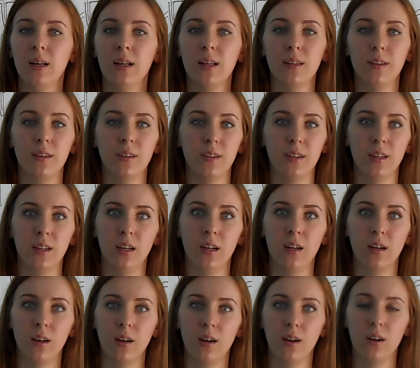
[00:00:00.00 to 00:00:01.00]
the
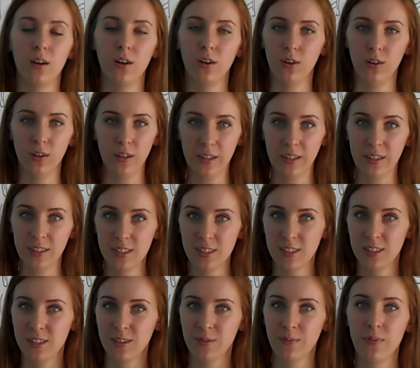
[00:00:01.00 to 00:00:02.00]

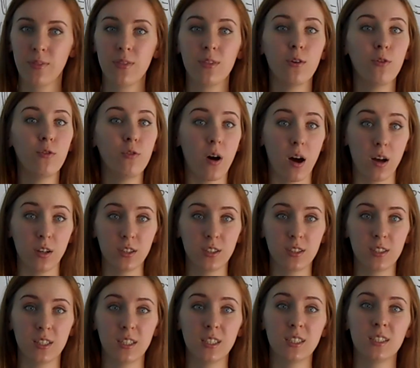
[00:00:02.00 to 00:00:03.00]
earliest, the
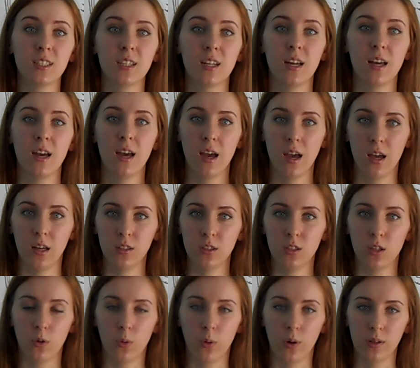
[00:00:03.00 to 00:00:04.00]
fastest, and
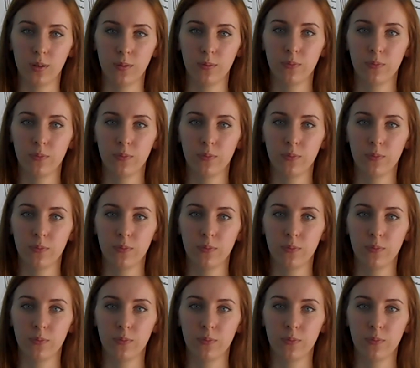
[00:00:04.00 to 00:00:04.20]
so on.